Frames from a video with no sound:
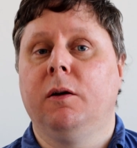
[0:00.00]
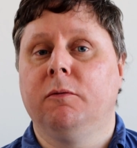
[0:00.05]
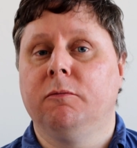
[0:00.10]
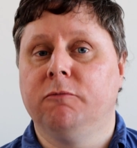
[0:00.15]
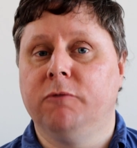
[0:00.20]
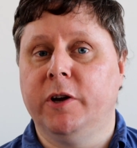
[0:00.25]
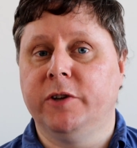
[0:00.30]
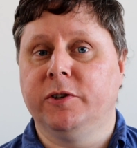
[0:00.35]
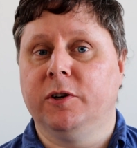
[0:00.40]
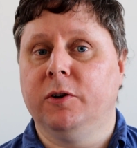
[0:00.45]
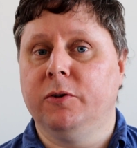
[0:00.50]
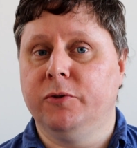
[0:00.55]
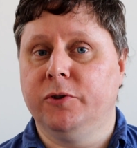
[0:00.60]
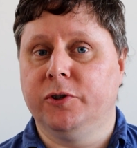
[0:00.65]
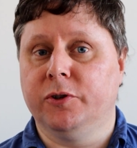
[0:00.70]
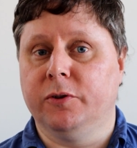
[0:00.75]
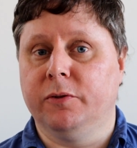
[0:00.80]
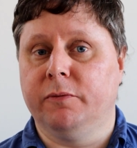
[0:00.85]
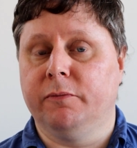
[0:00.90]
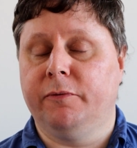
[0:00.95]

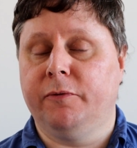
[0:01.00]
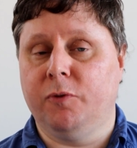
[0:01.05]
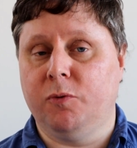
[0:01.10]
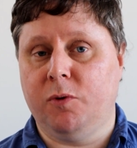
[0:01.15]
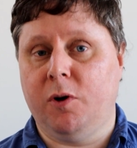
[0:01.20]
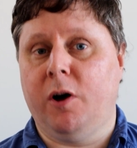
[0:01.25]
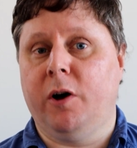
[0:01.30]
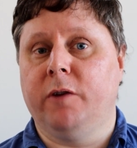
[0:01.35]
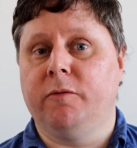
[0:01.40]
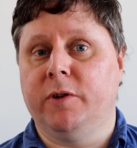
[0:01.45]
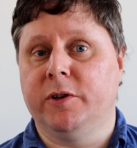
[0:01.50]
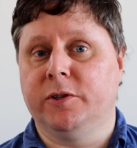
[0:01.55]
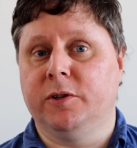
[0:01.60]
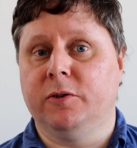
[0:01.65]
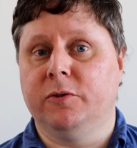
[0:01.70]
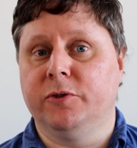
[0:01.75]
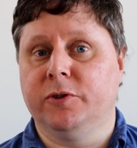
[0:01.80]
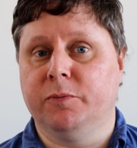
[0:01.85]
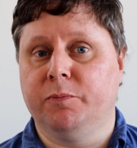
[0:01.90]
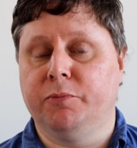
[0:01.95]
resolution, full high
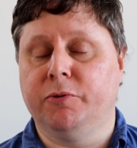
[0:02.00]
resolution